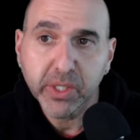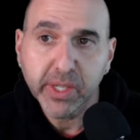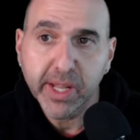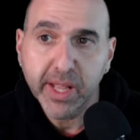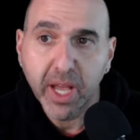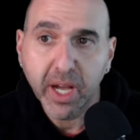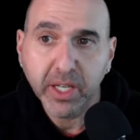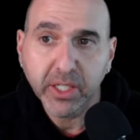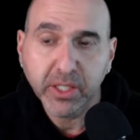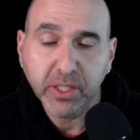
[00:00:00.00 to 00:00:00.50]
to the
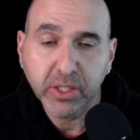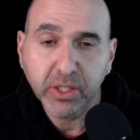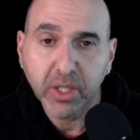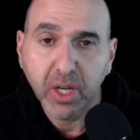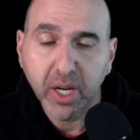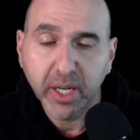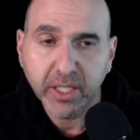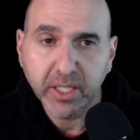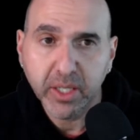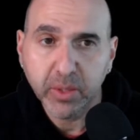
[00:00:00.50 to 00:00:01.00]

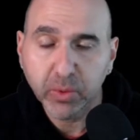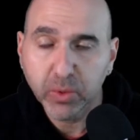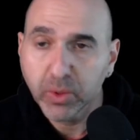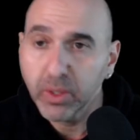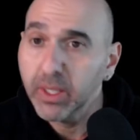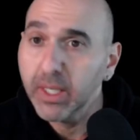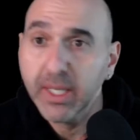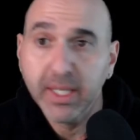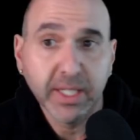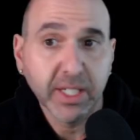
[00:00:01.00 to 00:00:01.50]
octet
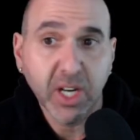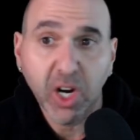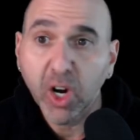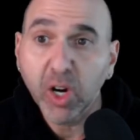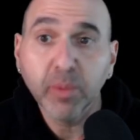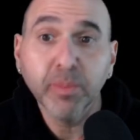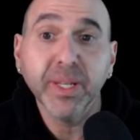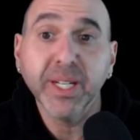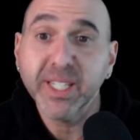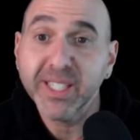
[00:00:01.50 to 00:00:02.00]
rule.
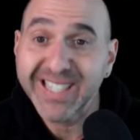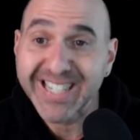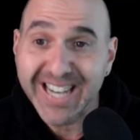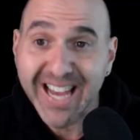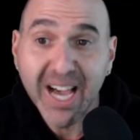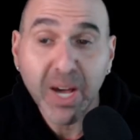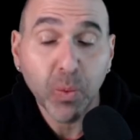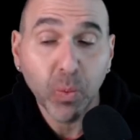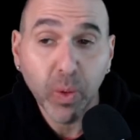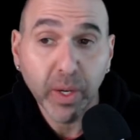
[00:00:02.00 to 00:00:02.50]
Carbon is
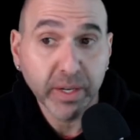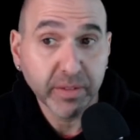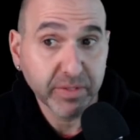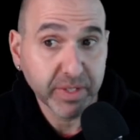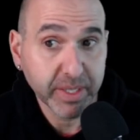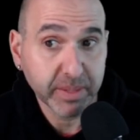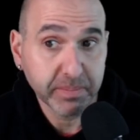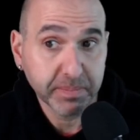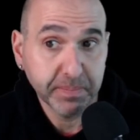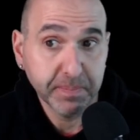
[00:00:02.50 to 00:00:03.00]
not one of
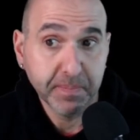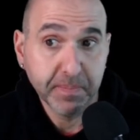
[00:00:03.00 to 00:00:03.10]
them.